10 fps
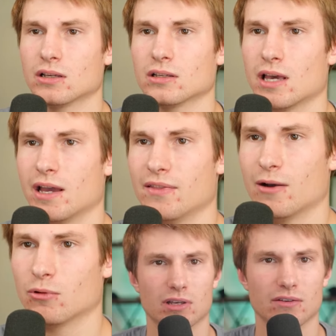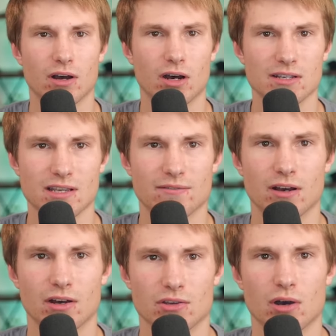Okay, and that will give us a
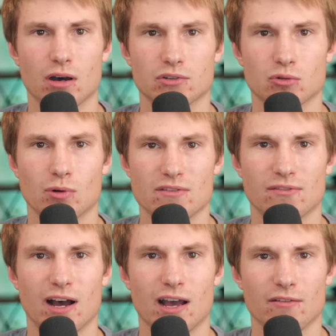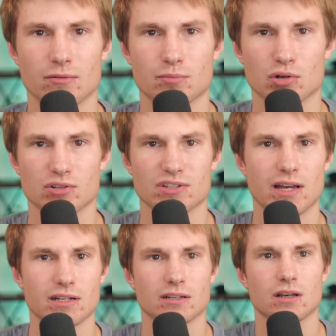value of
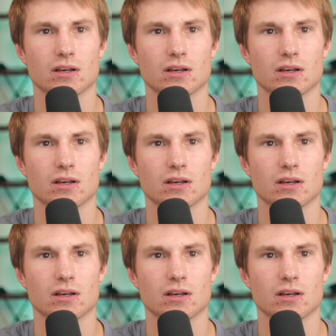25%.